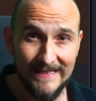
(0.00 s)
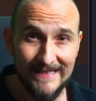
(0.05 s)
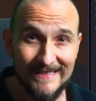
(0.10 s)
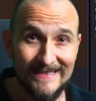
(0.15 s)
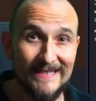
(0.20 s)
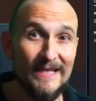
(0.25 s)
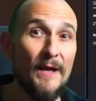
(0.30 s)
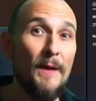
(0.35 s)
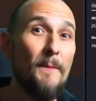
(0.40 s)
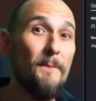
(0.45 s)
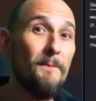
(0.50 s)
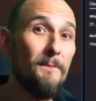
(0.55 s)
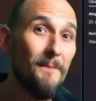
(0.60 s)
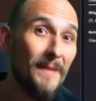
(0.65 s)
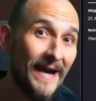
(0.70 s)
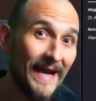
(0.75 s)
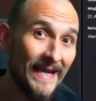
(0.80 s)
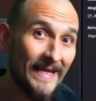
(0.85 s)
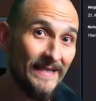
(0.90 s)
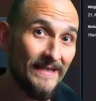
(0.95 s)
And the
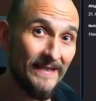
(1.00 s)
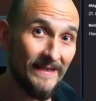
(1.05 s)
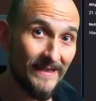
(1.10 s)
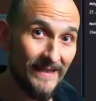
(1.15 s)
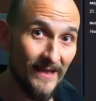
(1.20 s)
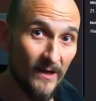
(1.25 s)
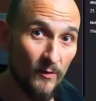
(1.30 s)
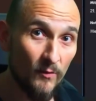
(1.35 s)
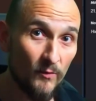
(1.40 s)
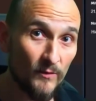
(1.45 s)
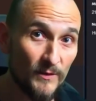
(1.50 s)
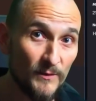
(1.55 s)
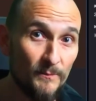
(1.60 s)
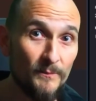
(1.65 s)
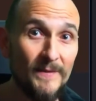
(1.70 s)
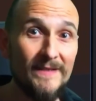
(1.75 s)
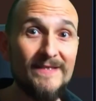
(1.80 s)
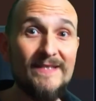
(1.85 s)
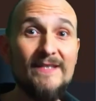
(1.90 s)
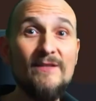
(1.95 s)
reason you're being
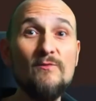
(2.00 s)
messaged,